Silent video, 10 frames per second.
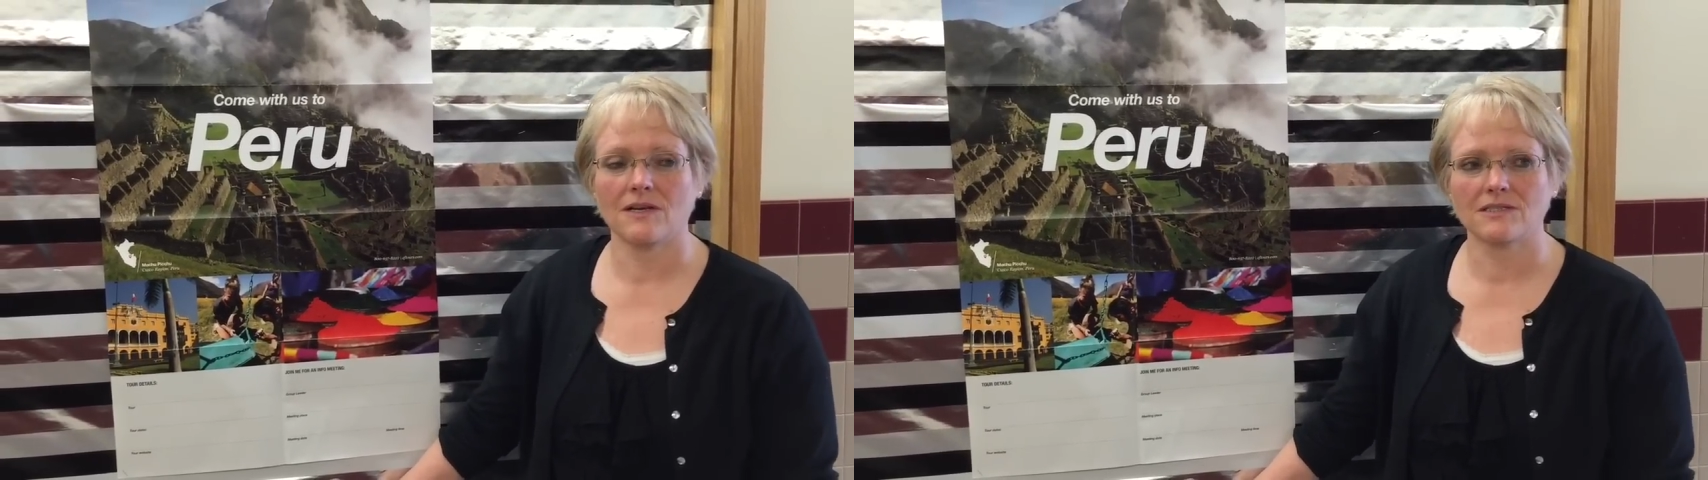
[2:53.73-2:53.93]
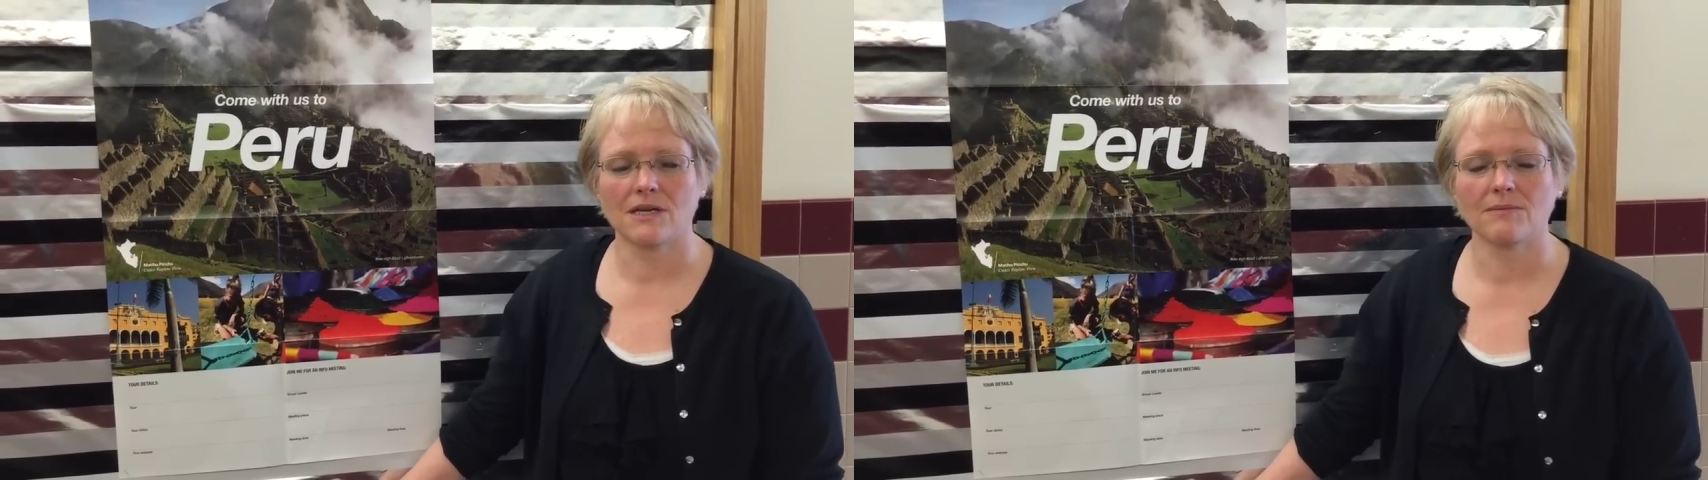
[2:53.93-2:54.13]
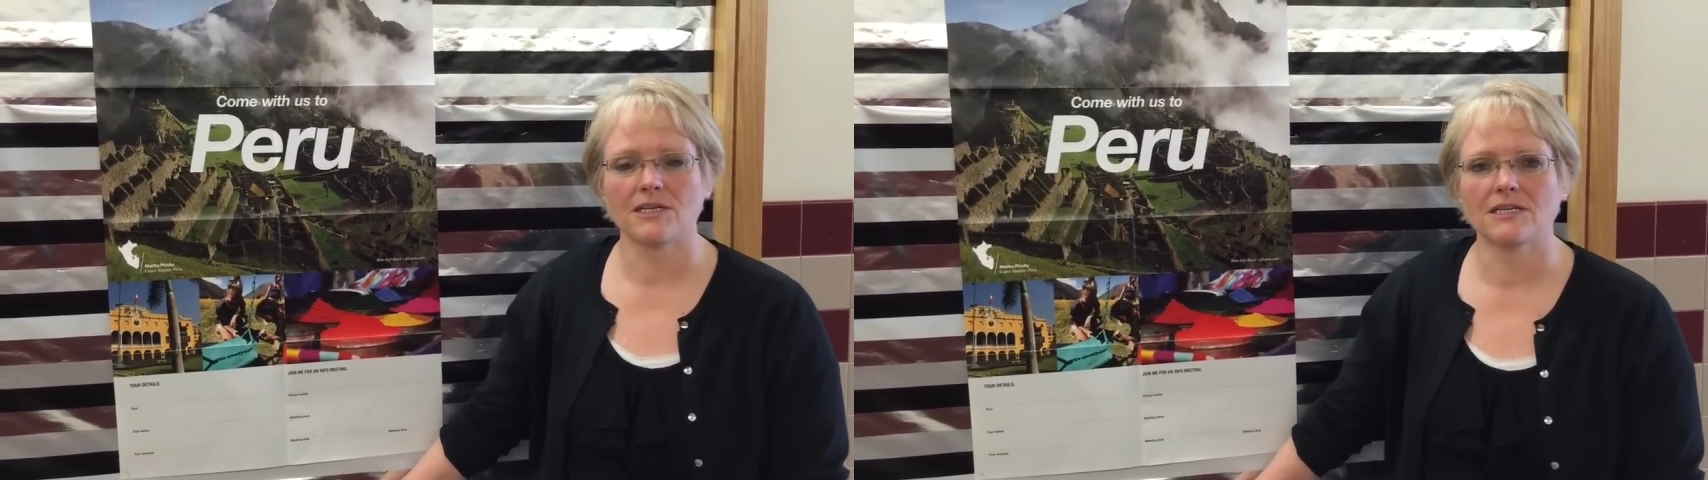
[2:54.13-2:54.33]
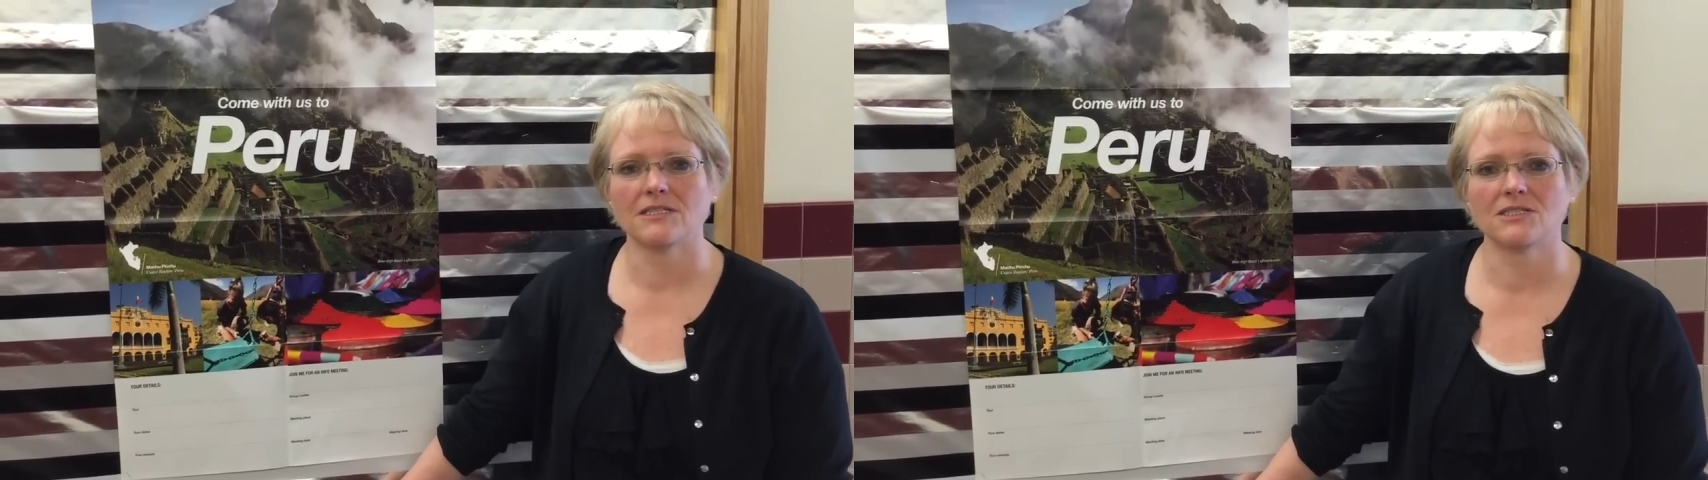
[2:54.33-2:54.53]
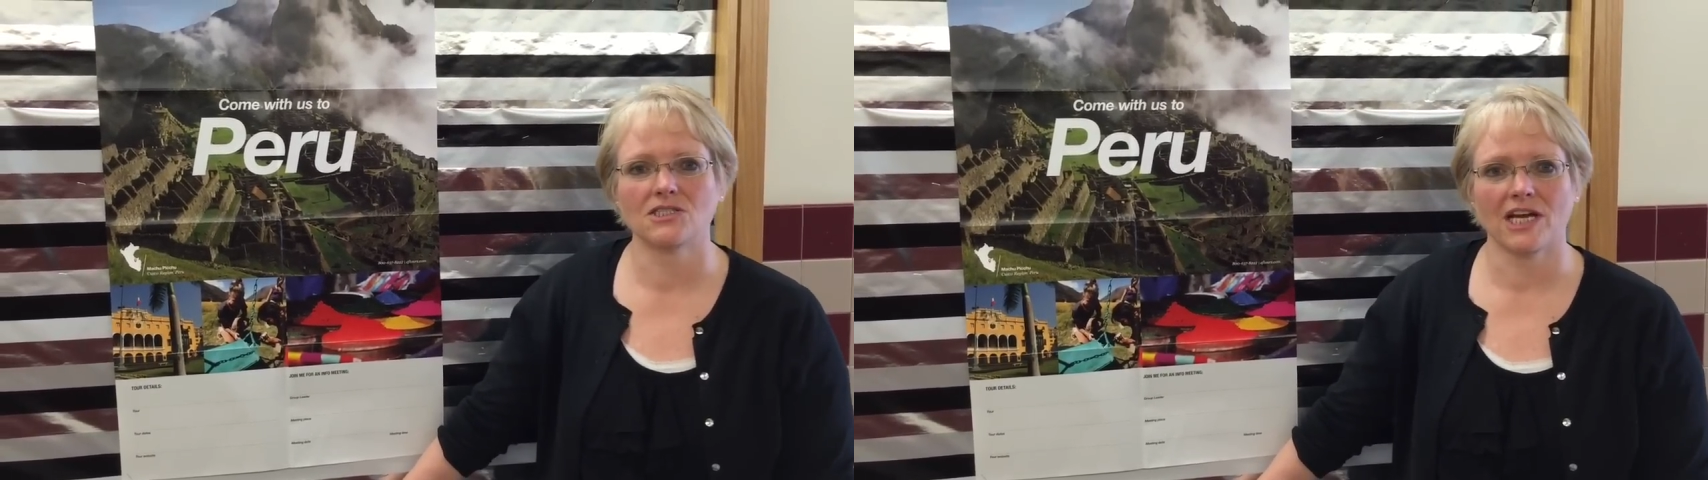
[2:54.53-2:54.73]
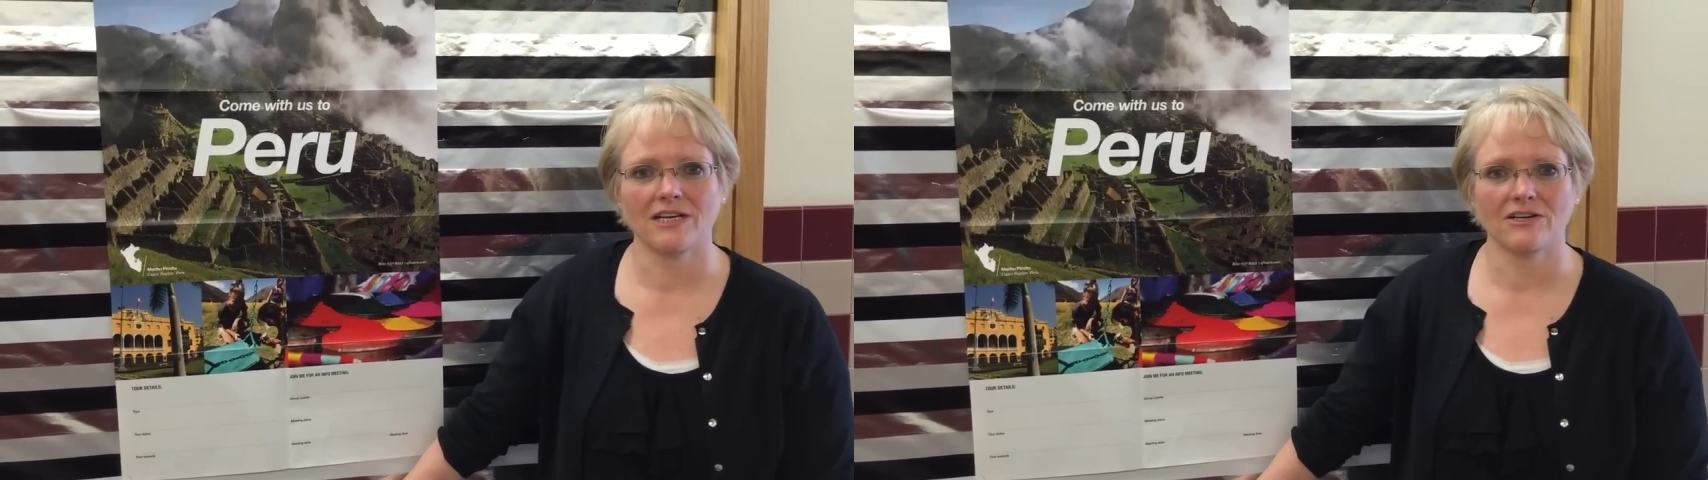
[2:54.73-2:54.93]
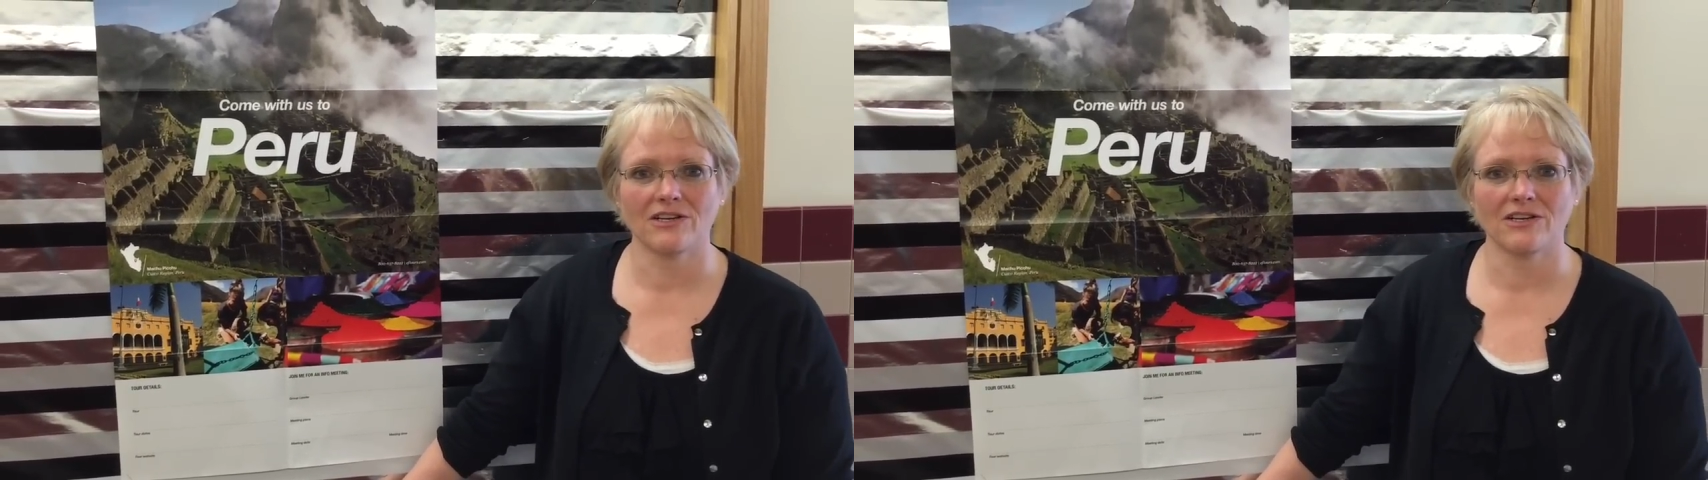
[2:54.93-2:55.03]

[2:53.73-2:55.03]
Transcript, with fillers: summit is Jane